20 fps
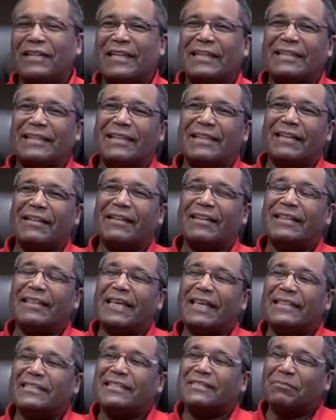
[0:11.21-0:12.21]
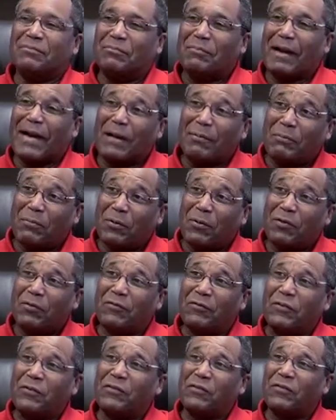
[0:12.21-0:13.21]
data together. That's my
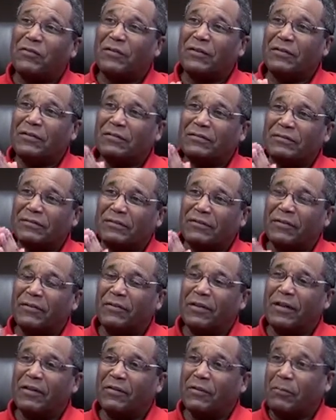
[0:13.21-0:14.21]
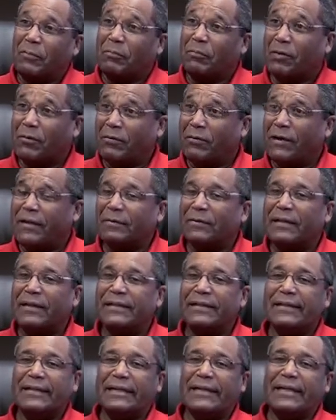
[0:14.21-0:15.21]
purview of the program.
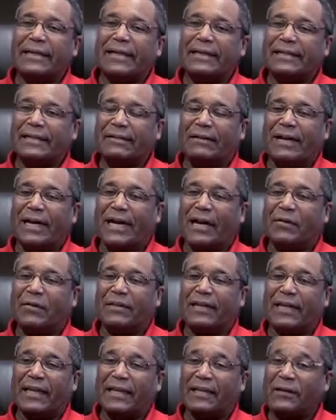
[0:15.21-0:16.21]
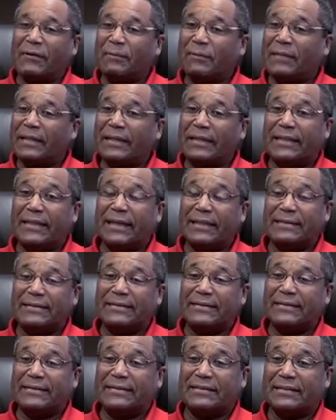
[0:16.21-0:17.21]
And how would that help me?
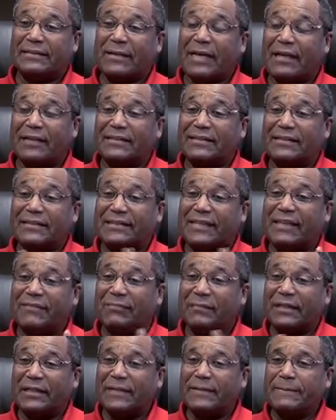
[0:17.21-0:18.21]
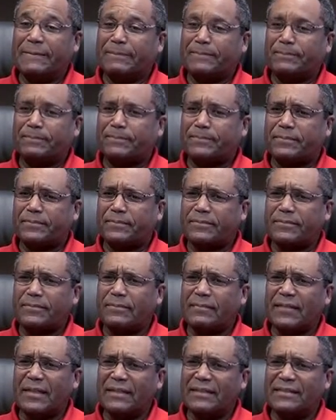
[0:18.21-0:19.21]
How does it save money?
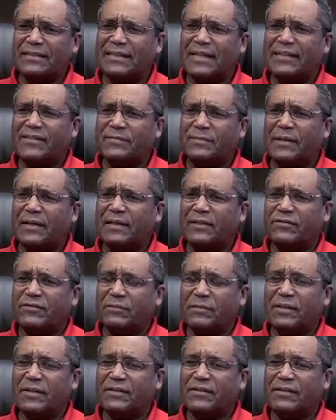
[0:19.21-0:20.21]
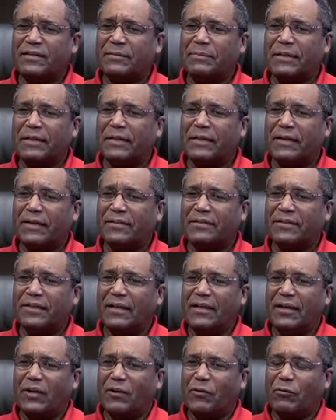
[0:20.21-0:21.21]
It saves money tremendously because
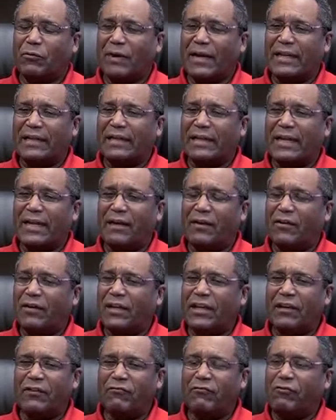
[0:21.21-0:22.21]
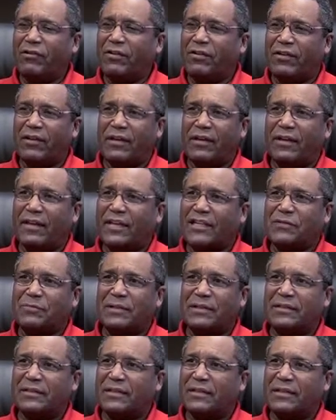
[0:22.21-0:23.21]
right now everything has to
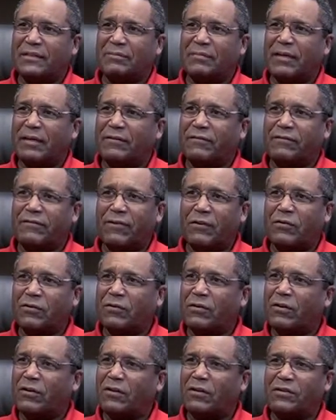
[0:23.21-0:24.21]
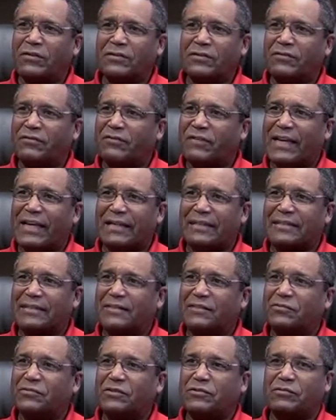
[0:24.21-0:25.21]
be done by phone calls and
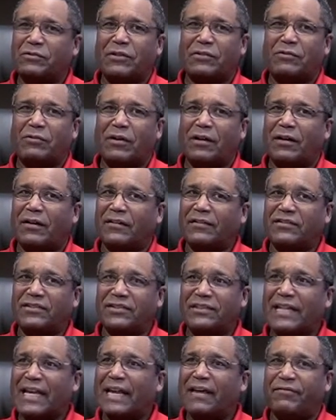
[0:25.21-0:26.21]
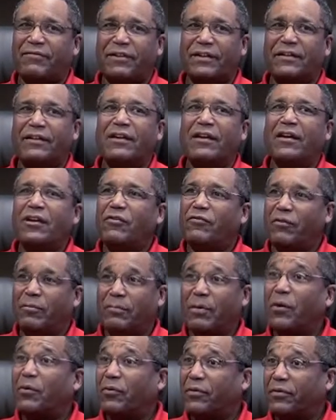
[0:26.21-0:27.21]
faxes, which requires staffing for
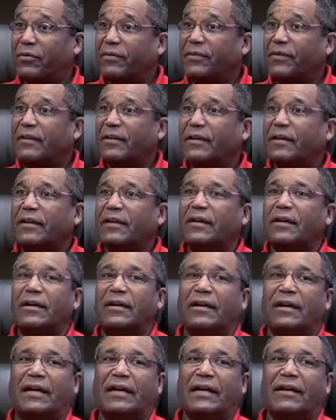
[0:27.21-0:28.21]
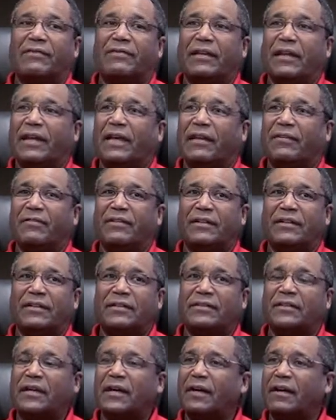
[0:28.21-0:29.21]
both. I have to have an
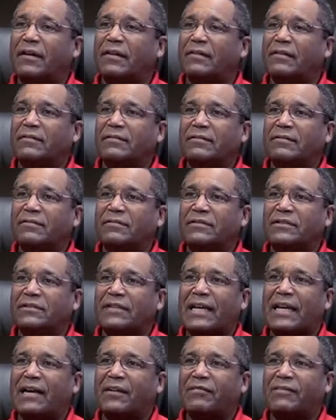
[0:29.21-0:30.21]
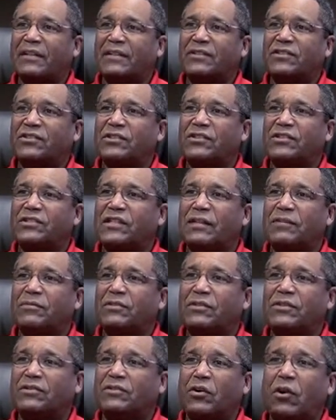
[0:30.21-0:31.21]
entire staff that's just set up
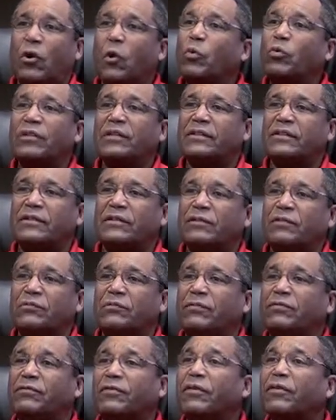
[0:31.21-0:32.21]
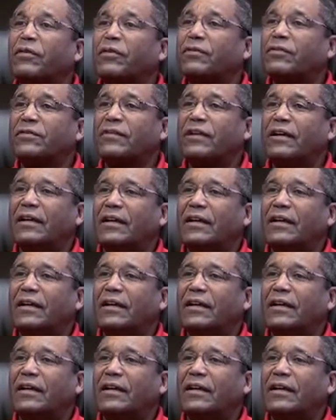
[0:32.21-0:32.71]
just only to do referrals.